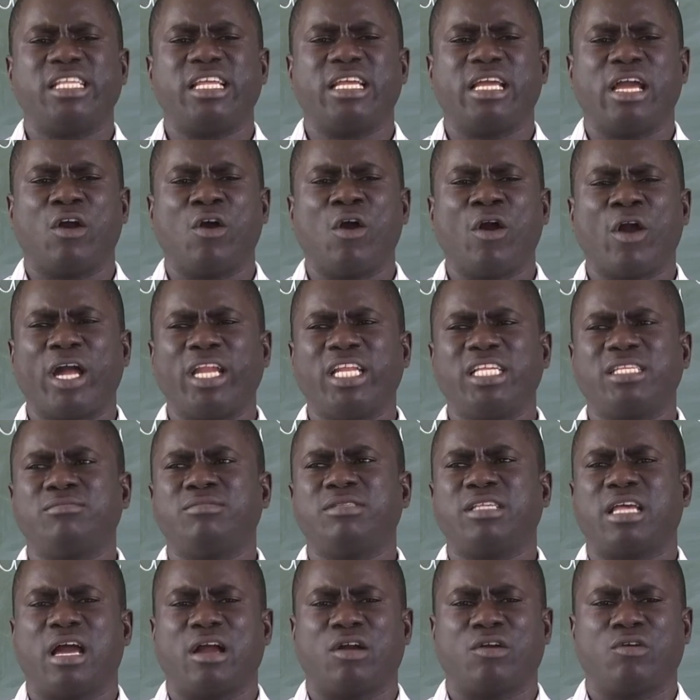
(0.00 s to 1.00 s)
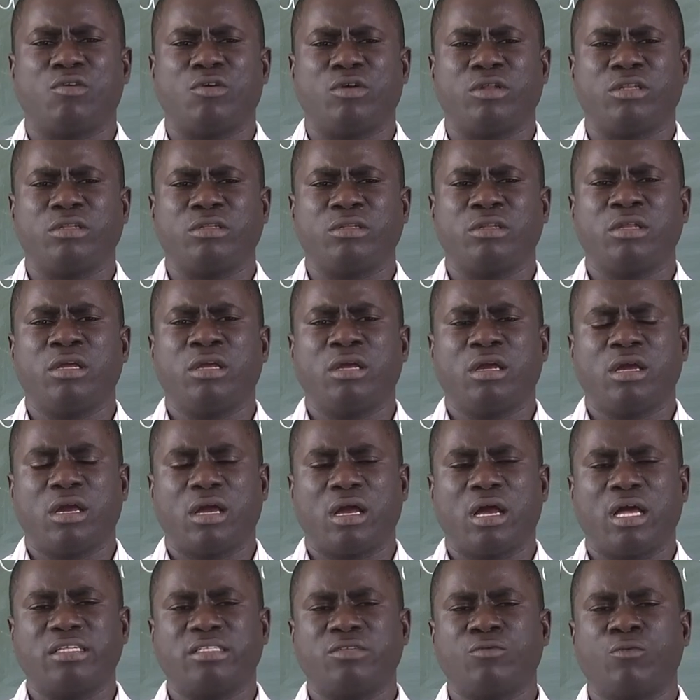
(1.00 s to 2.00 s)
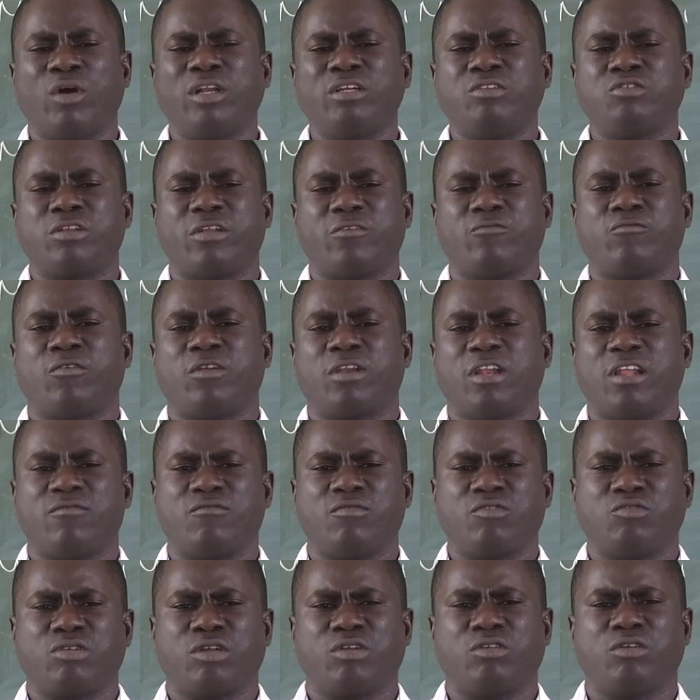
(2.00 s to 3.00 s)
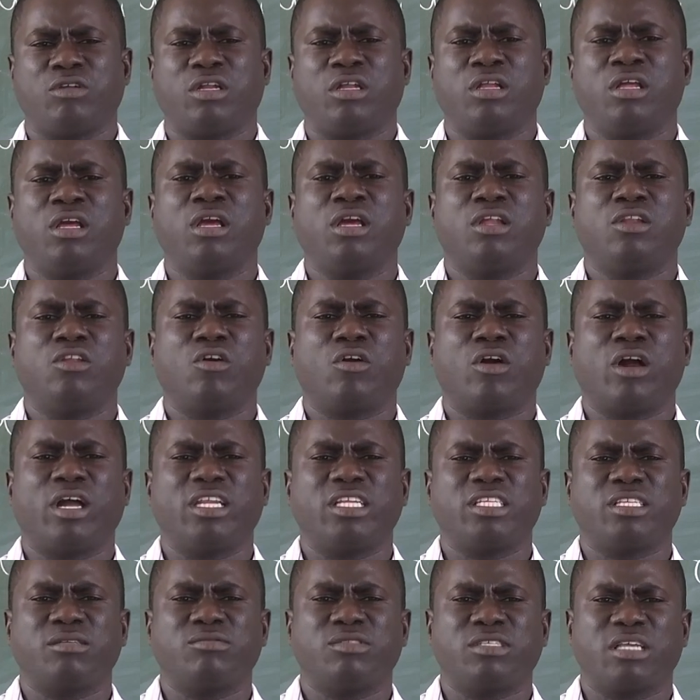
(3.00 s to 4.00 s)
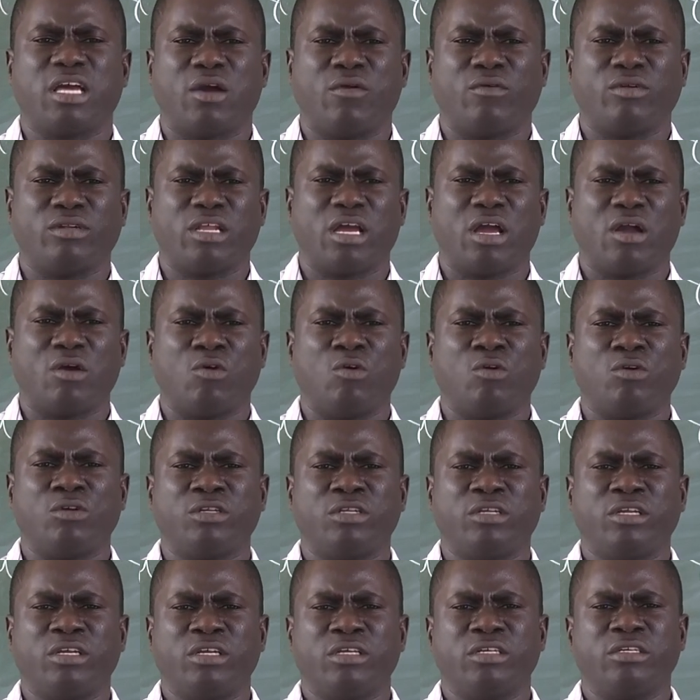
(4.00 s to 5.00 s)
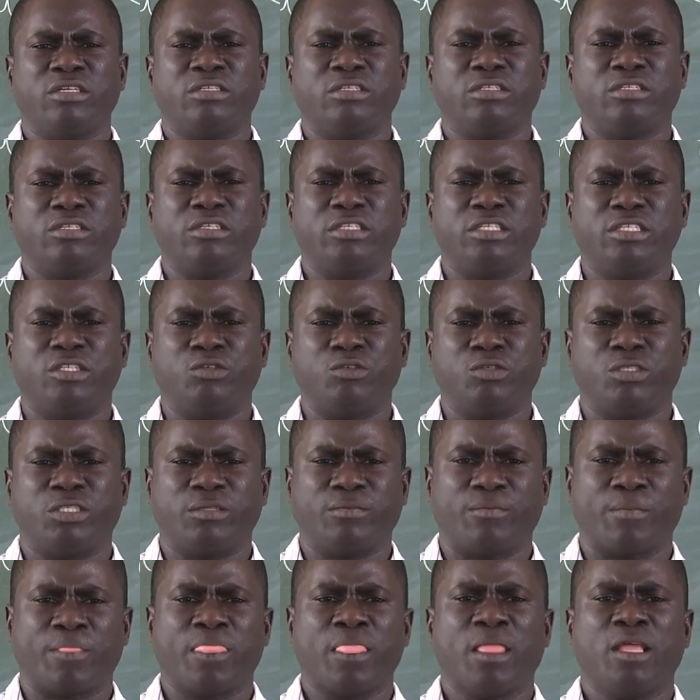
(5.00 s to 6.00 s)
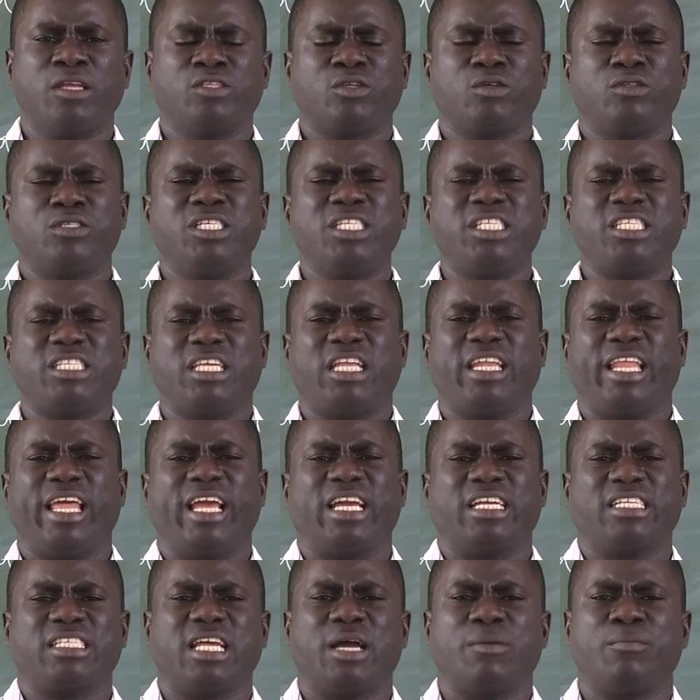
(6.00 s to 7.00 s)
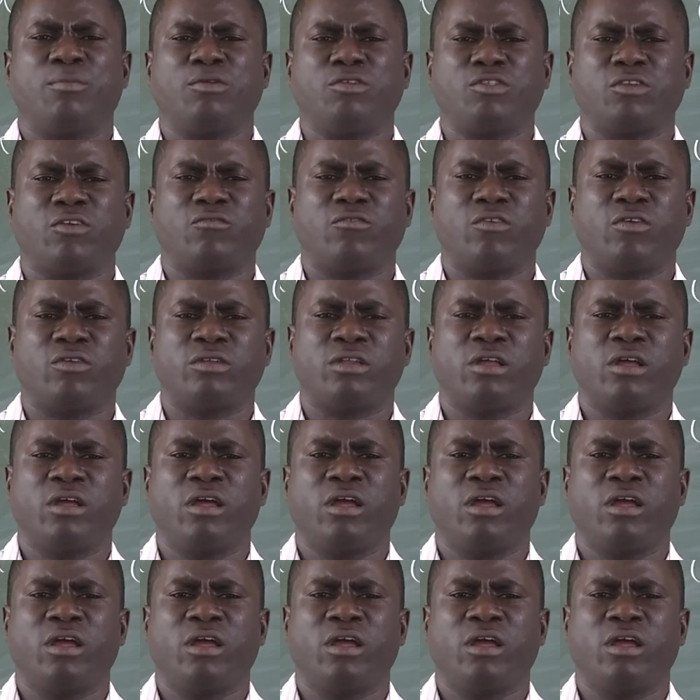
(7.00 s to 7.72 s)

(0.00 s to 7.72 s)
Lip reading: the organisms are going, as one trophic level to another, the organisms are what are all reducing. So this is an example of